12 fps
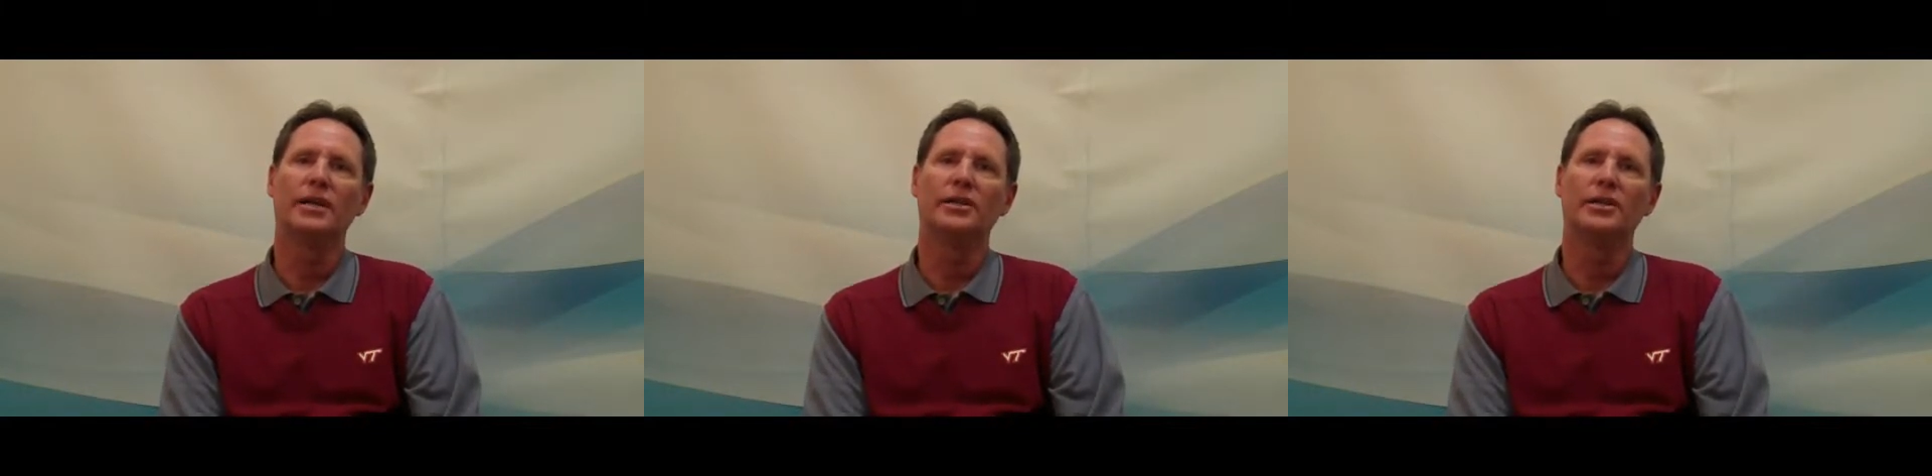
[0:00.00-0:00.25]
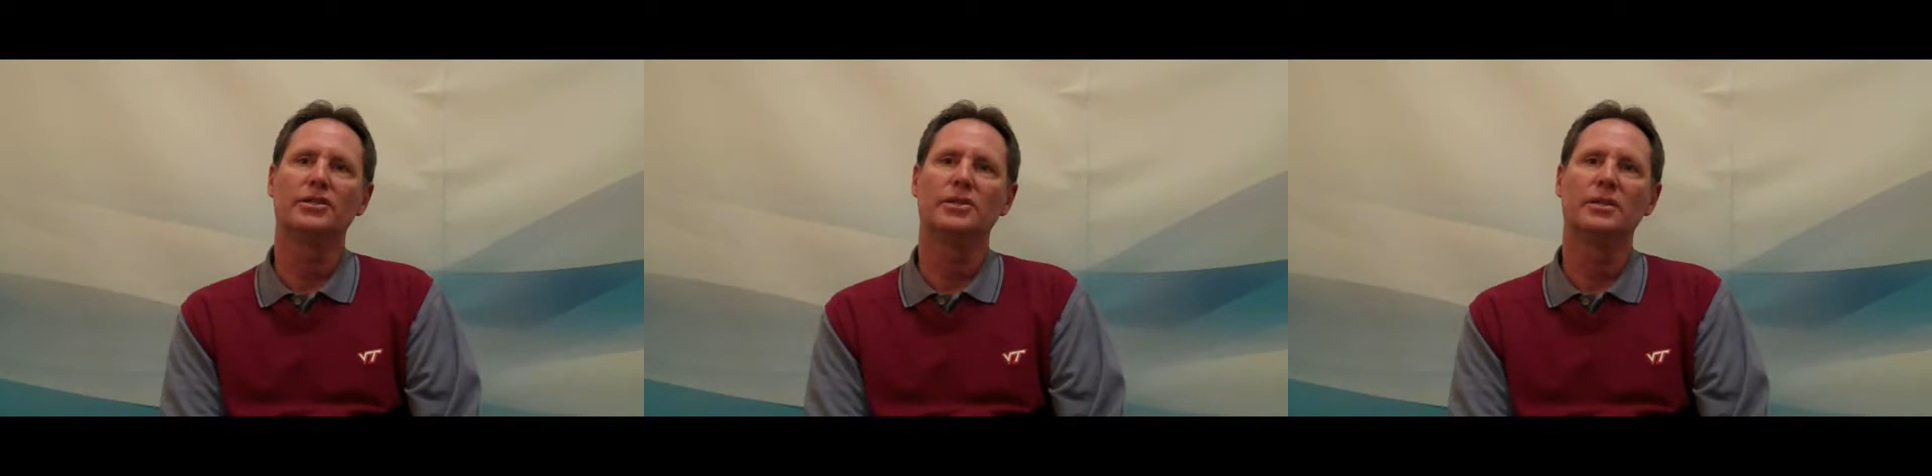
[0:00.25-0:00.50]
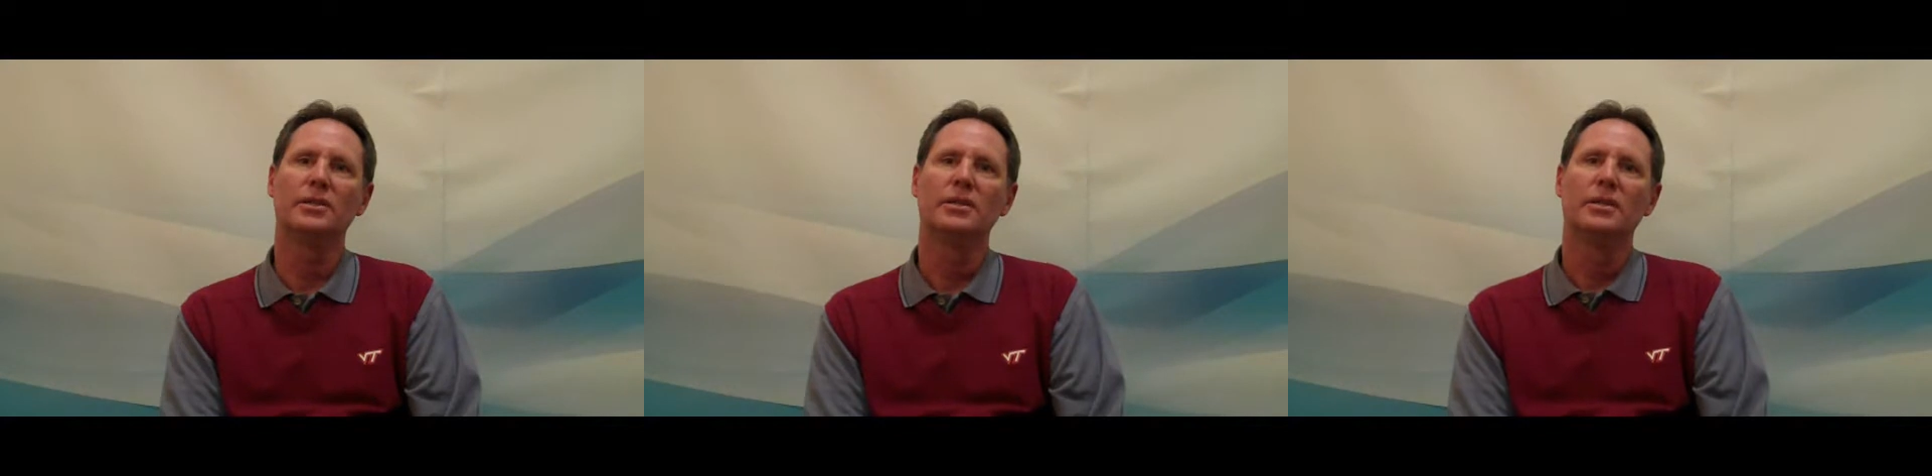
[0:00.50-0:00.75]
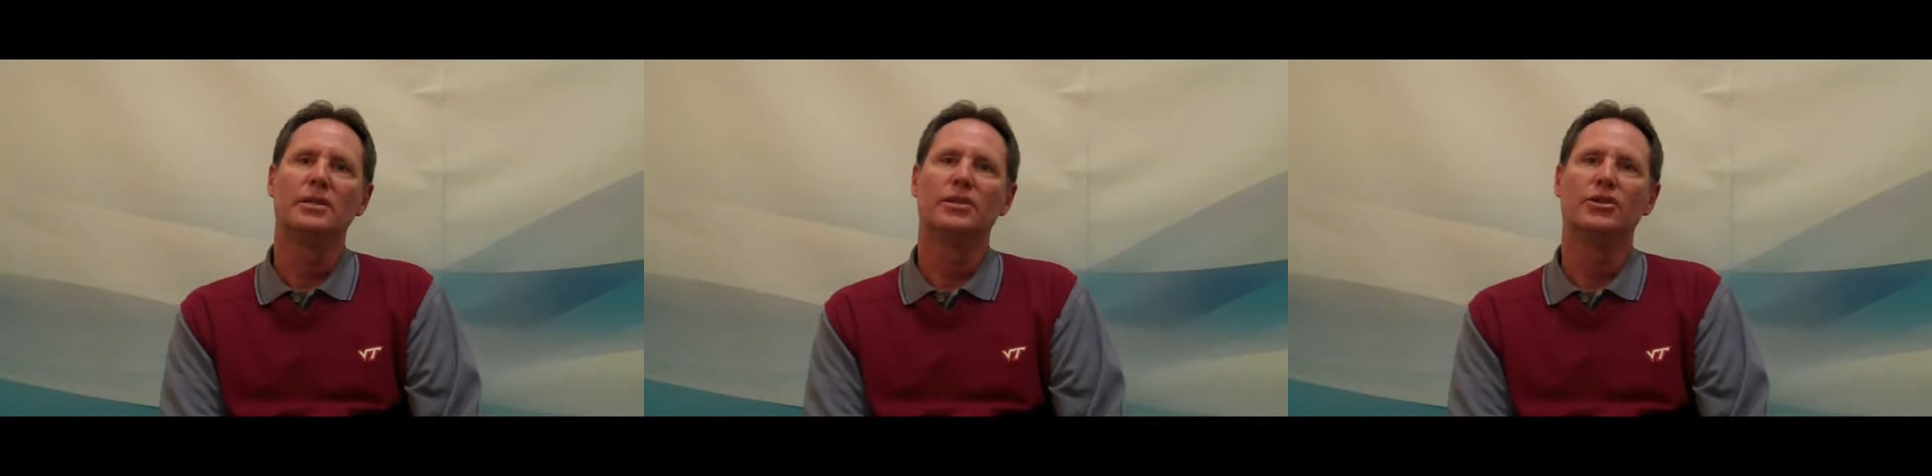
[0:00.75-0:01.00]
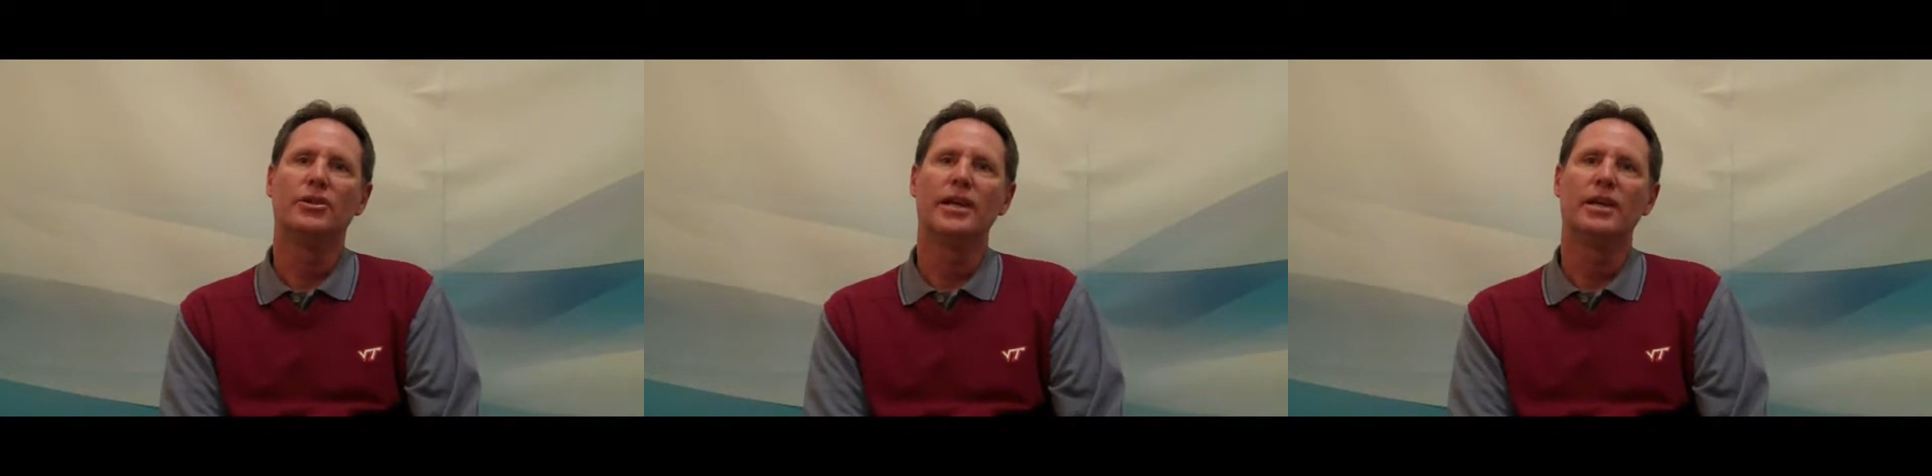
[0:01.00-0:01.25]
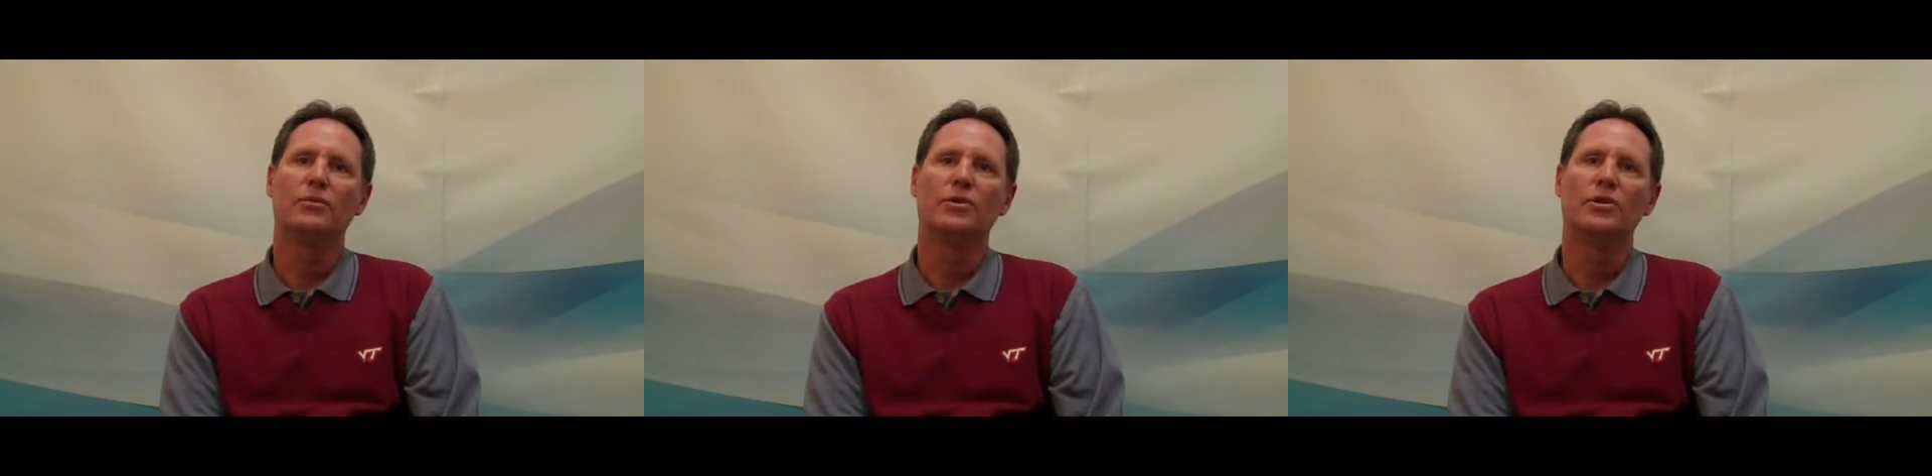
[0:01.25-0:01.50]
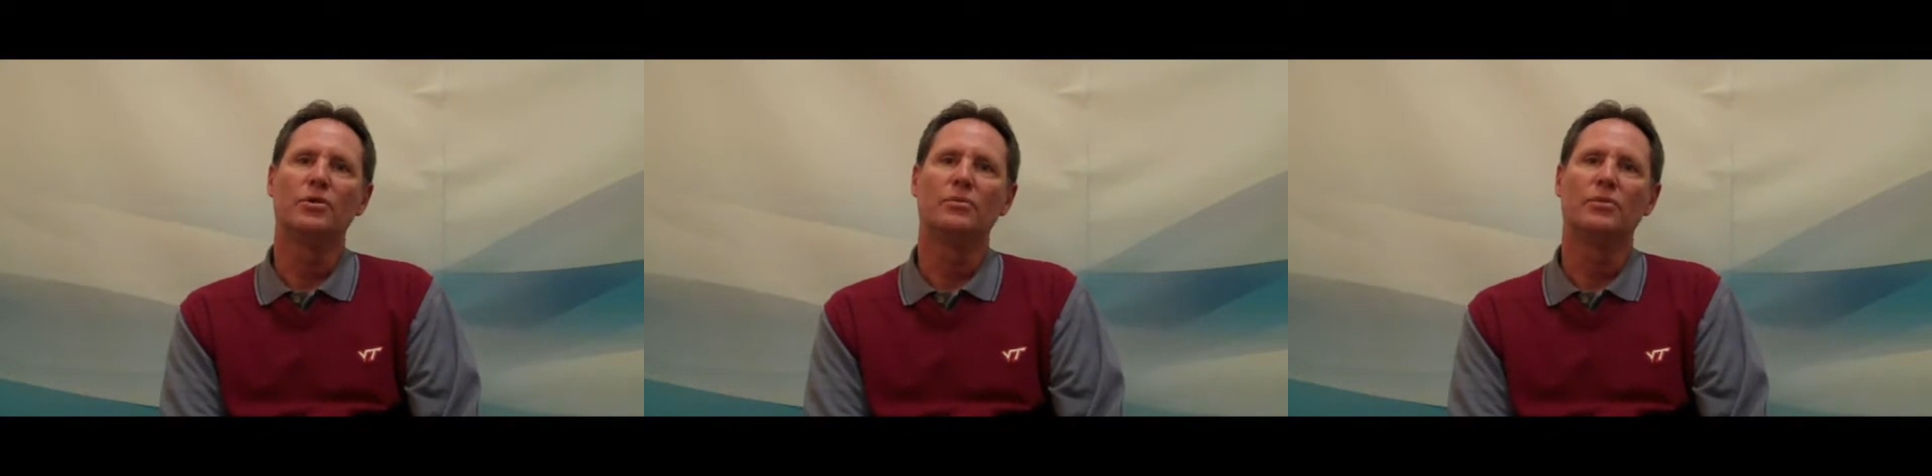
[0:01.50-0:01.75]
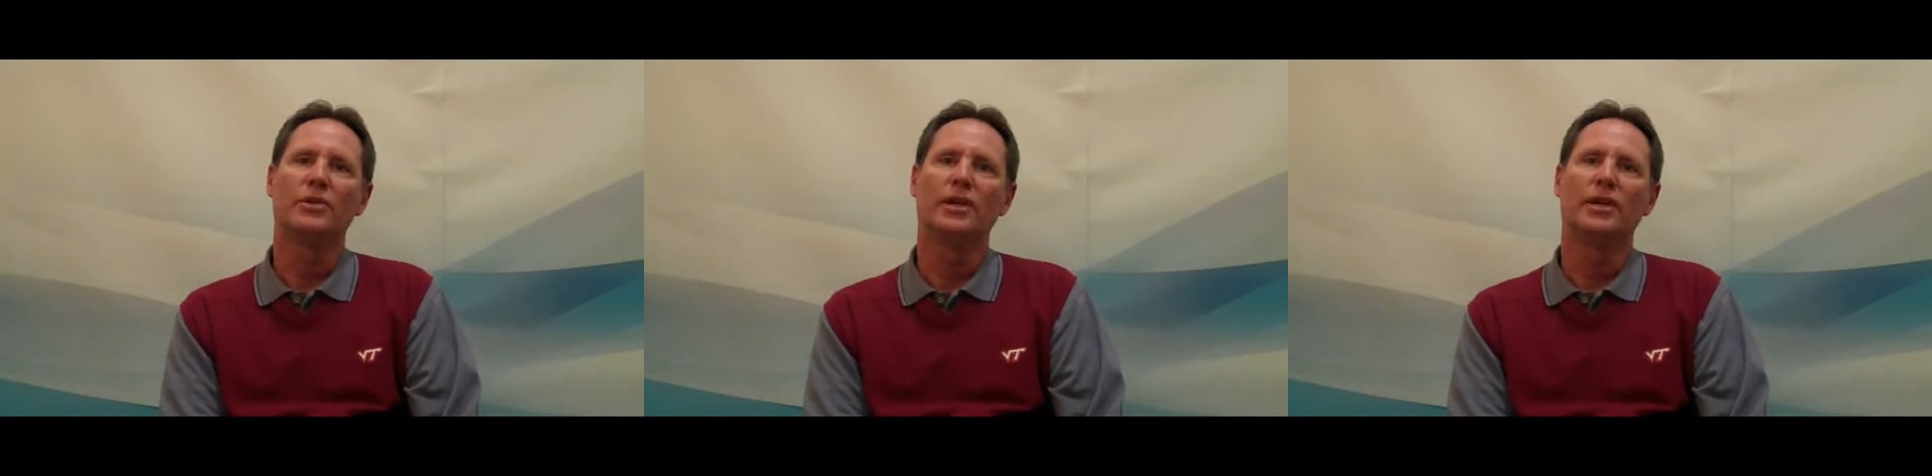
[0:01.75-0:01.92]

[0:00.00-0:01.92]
addition to any room,